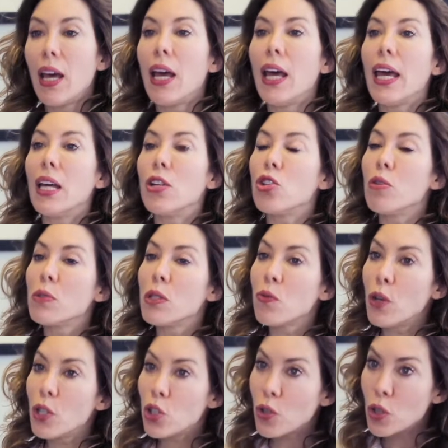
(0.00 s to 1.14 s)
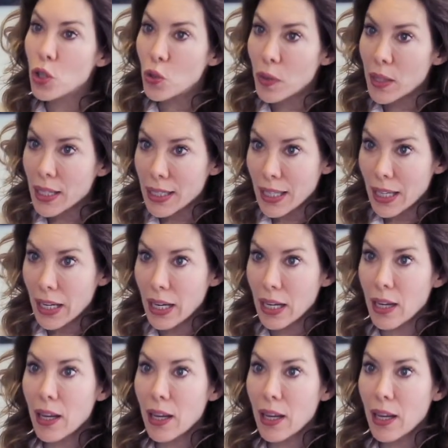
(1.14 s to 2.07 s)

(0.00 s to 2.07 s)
In terms of what you can do in the clinic,